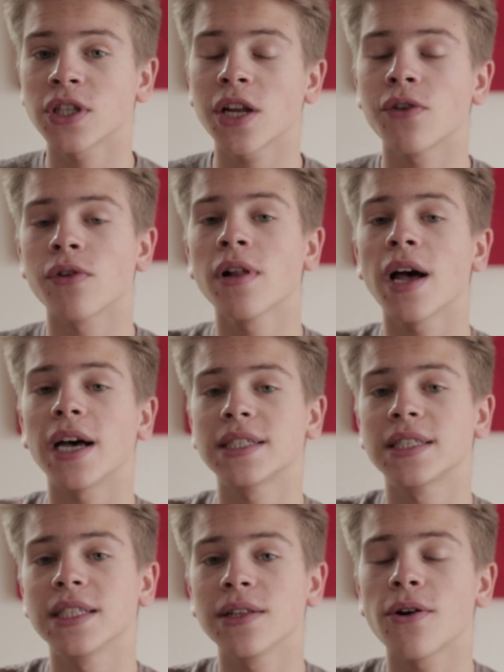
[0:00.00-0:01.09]
general are
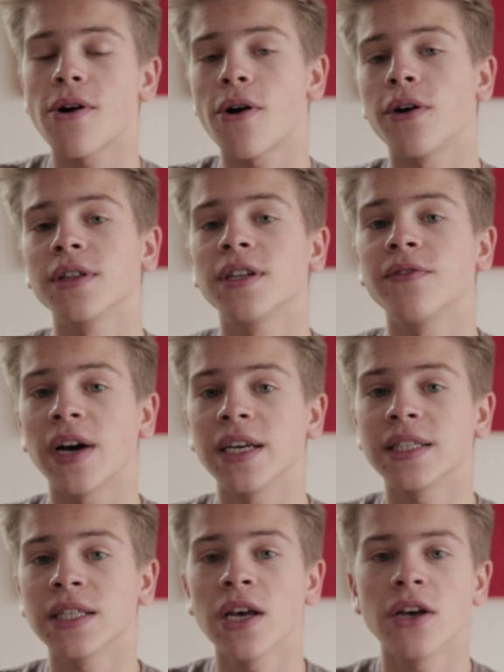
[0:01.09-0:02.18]
still on the
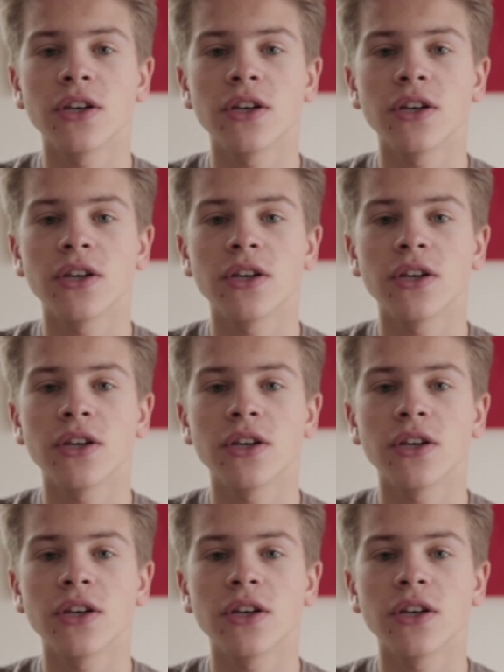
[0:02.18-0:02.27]
device.